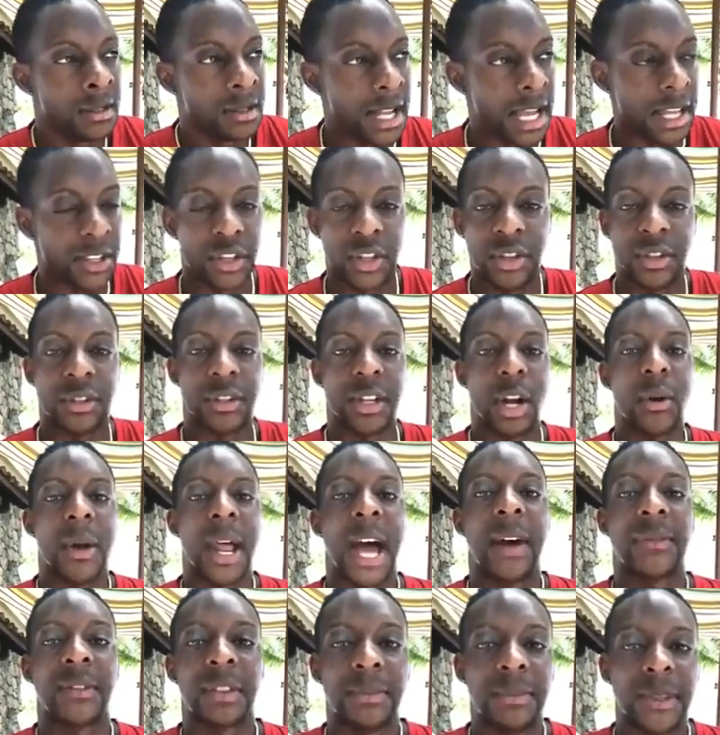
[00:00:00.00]
that you don't
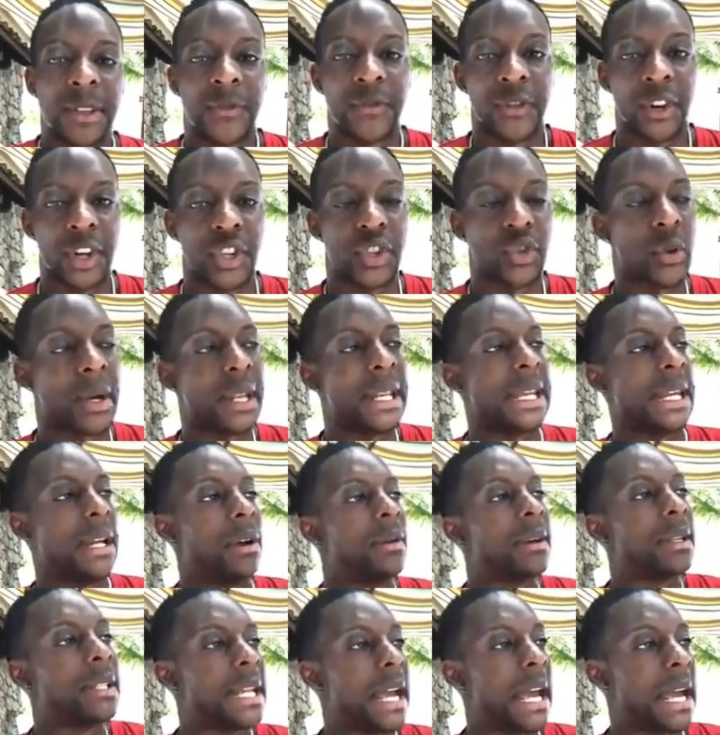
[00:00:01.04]
have to be frustrated,
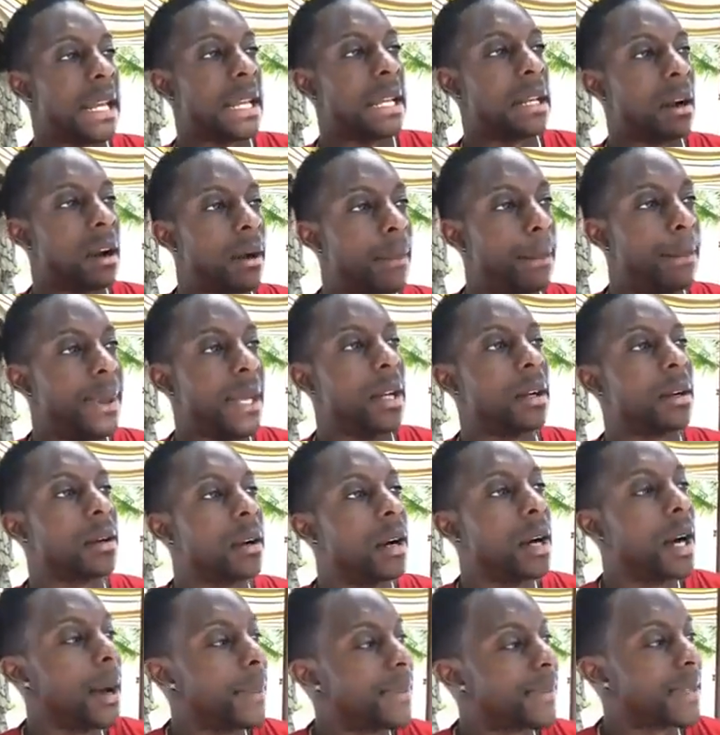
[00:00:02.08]
irritated, or bitter,
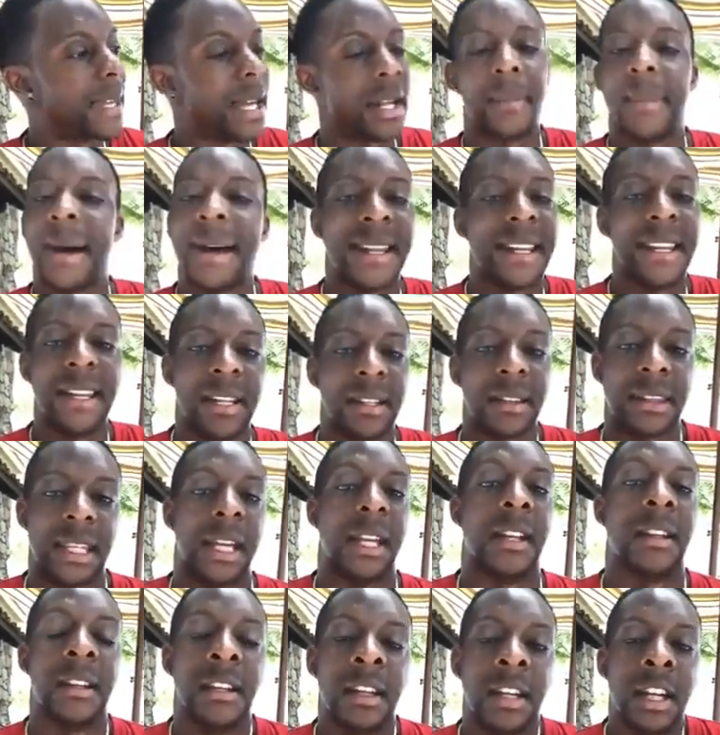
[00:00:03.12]
or upset about
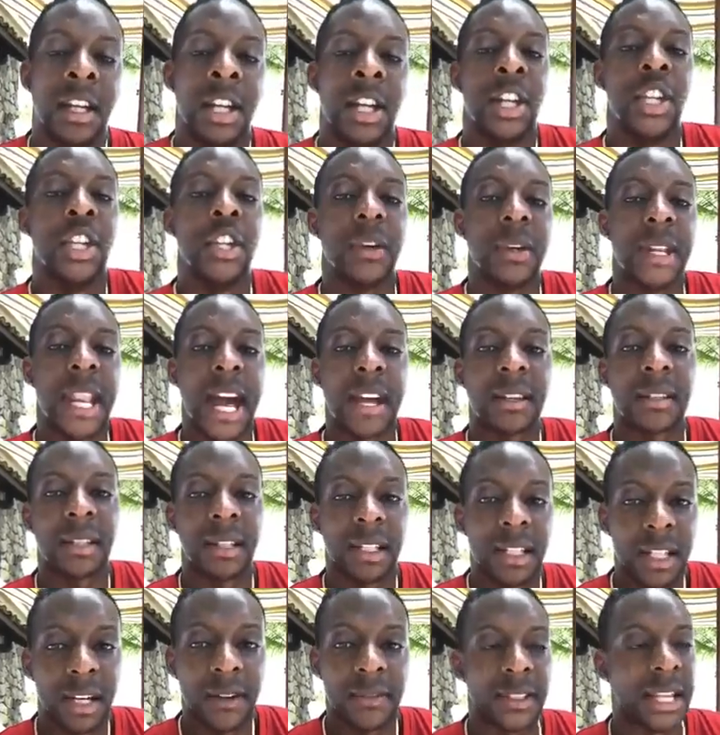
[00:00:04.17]
anything. You can
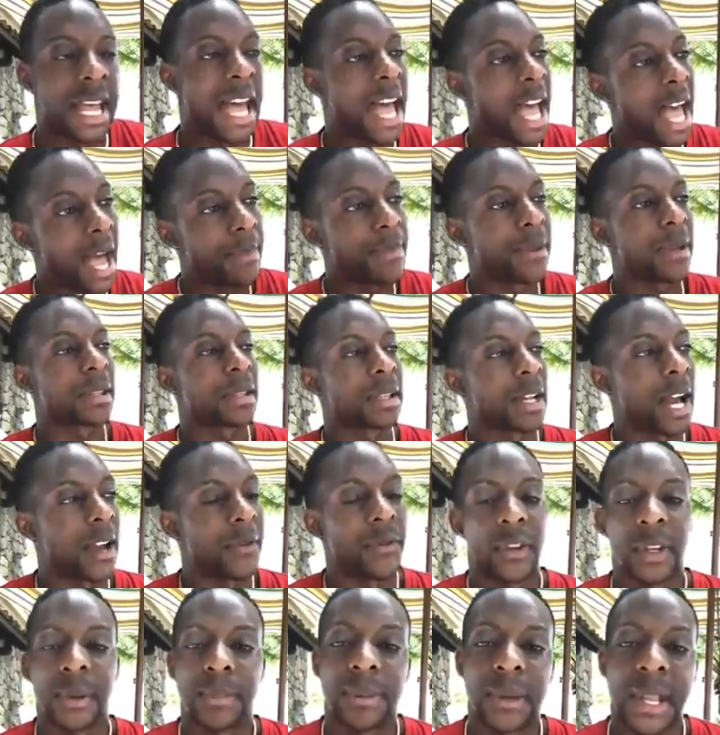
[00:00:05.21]
actually live the happiest
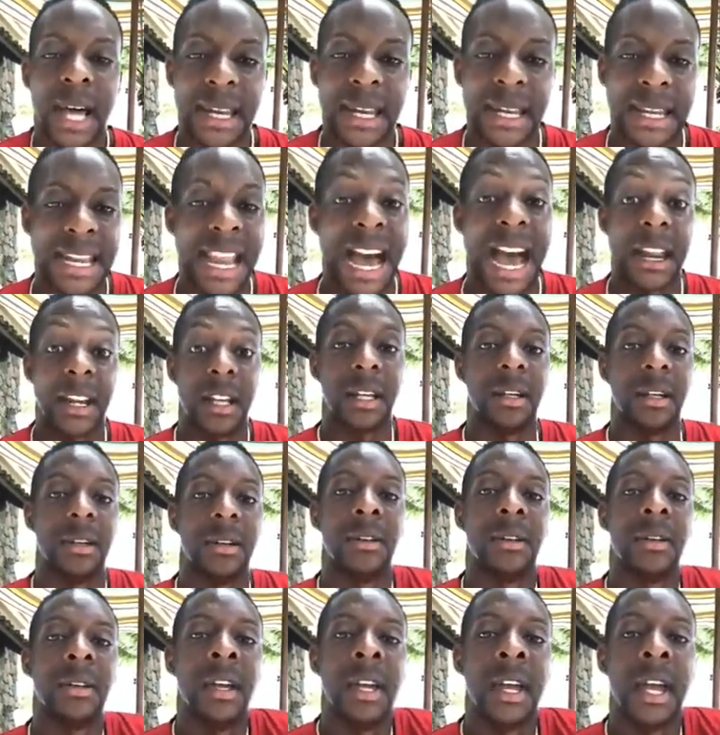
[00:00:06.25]
life on the planet, and I do.
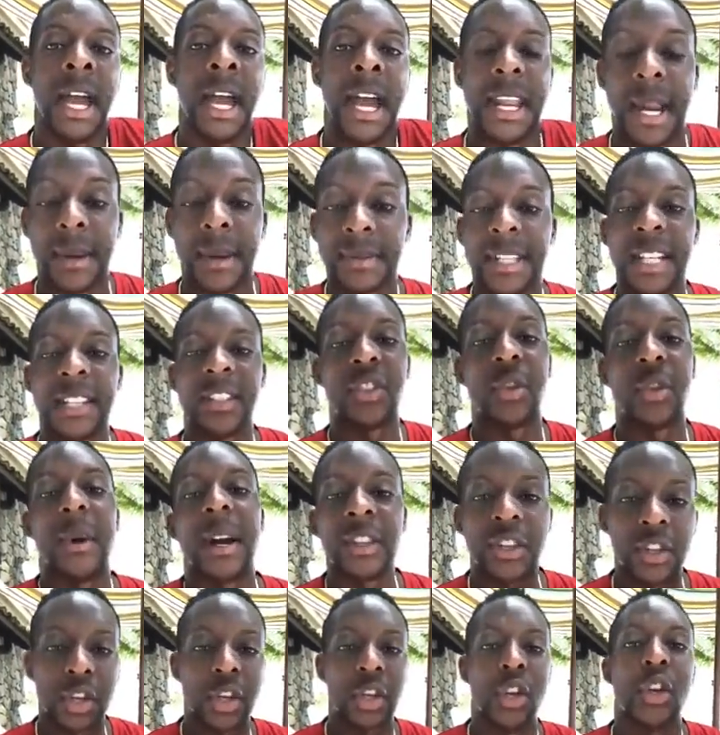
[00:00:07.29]
And I'm teaching
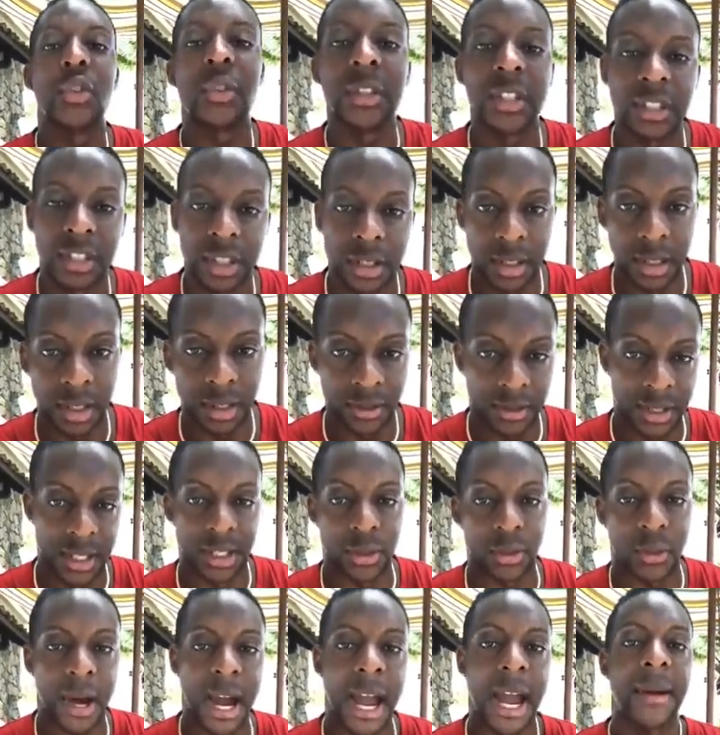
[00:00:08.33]
my children to do
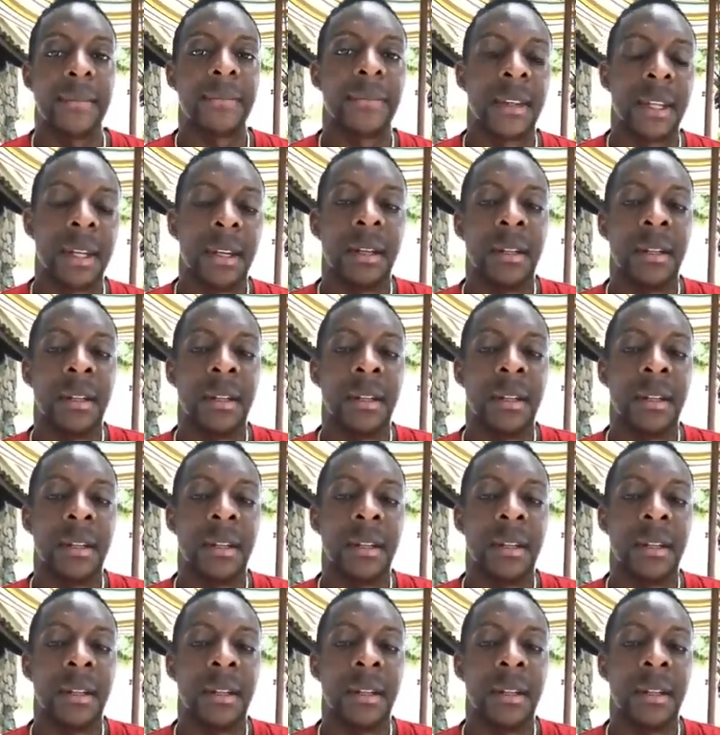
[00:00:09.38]
this, right?